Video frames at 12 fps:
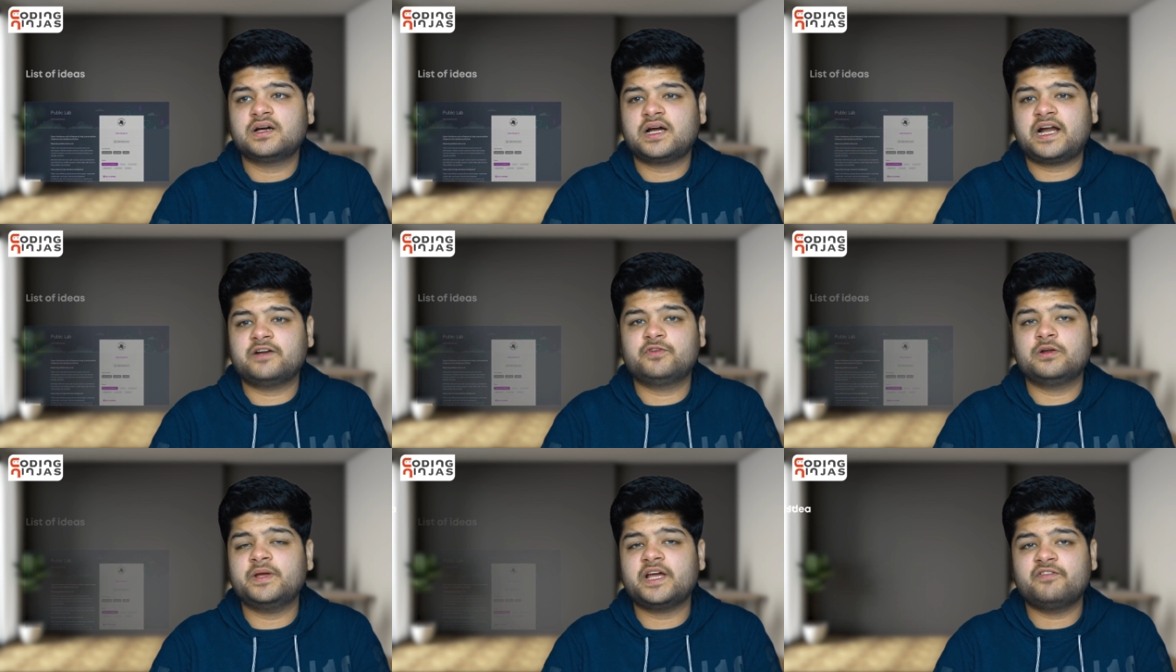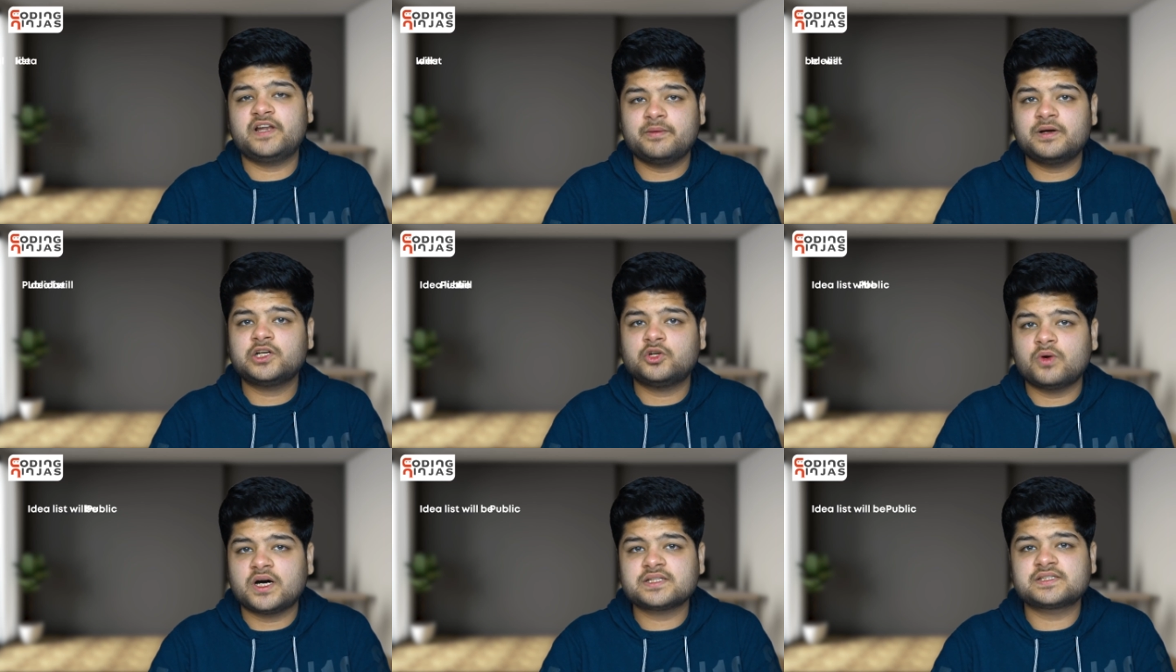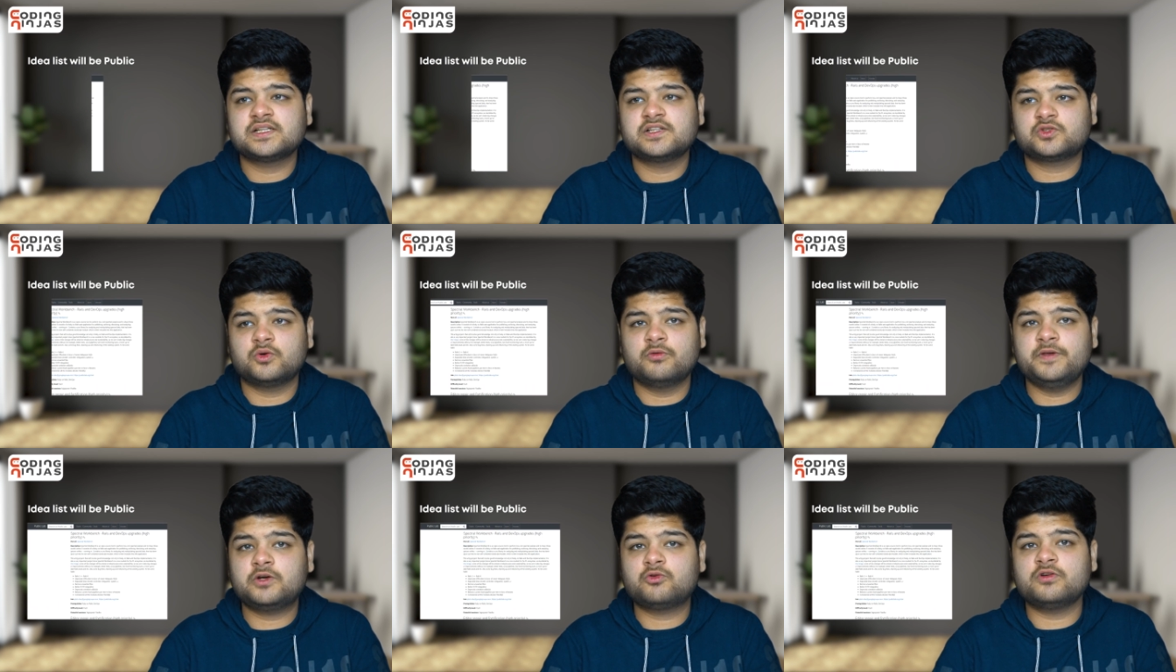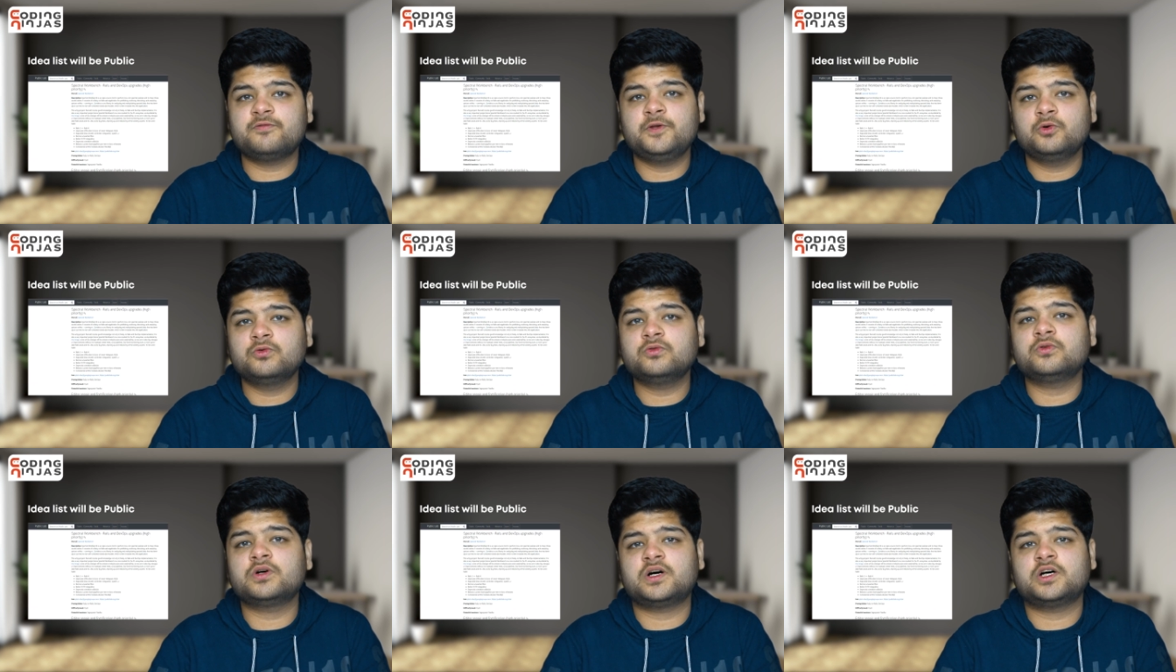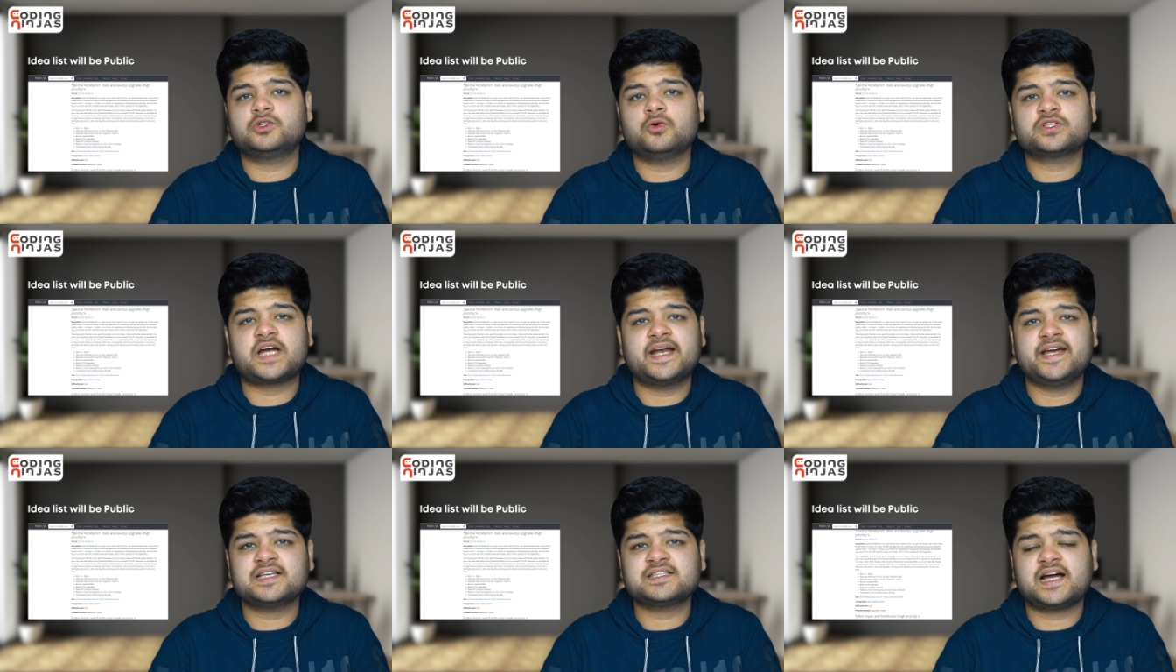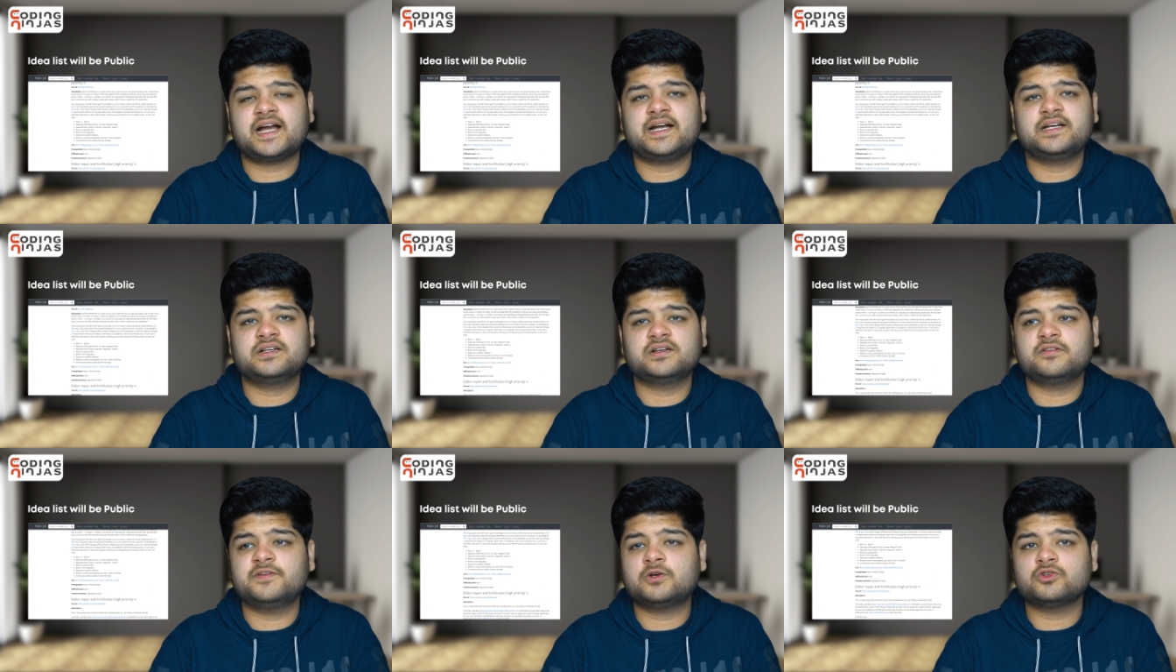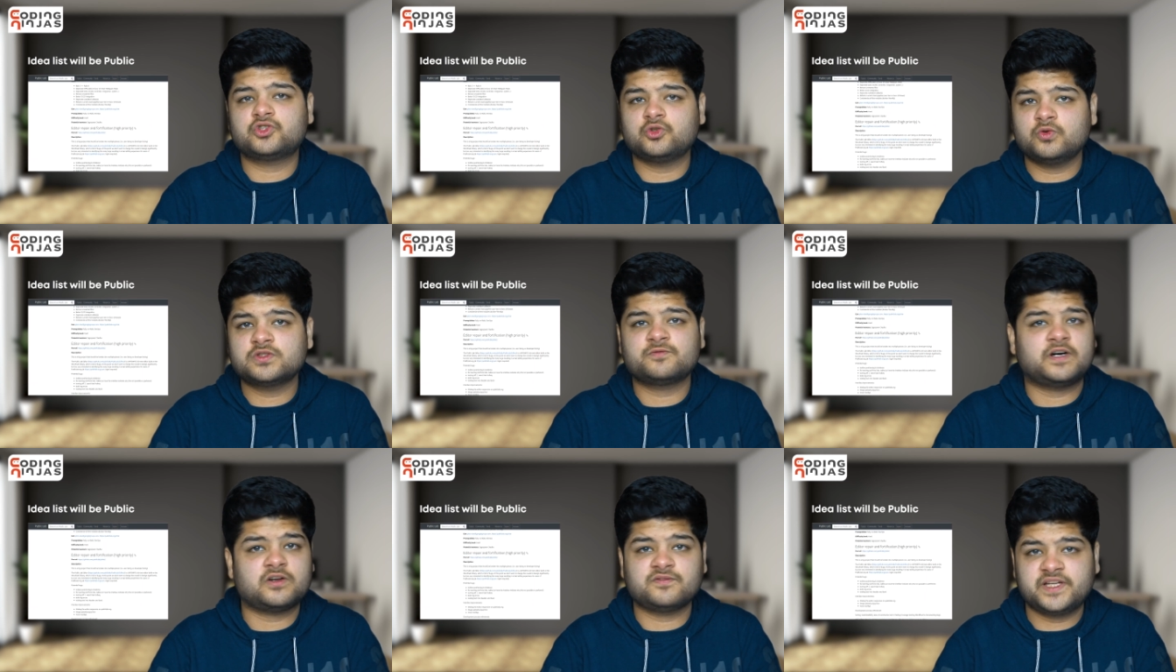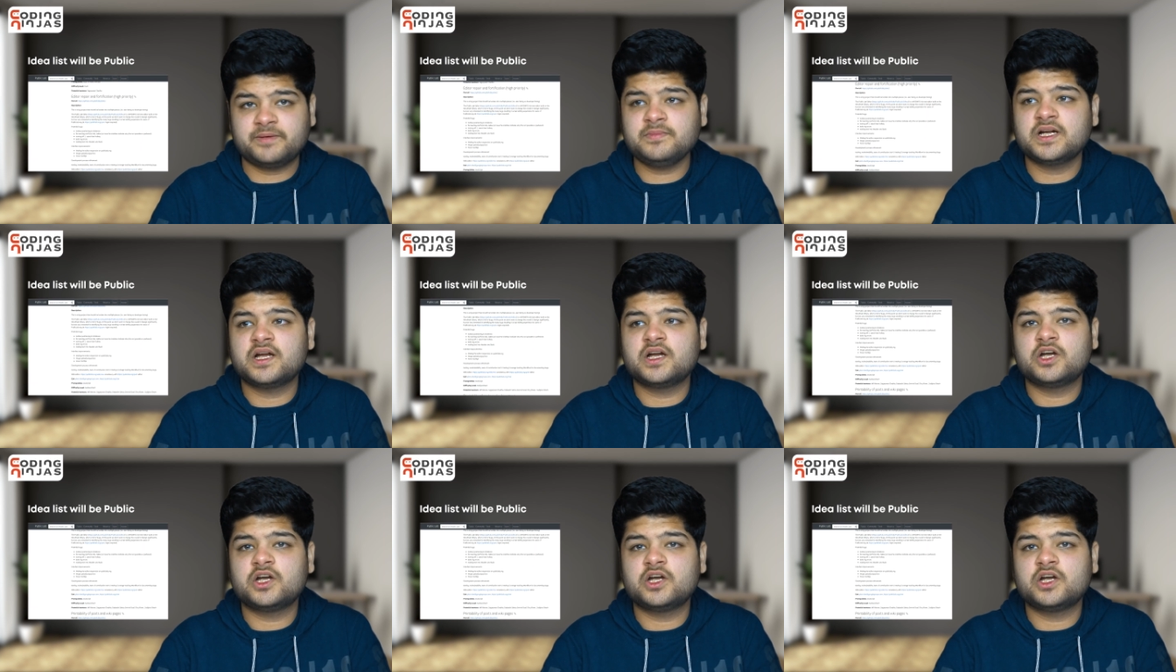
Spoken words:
and will be available to us. So we could view those ideas, and we could choose one of them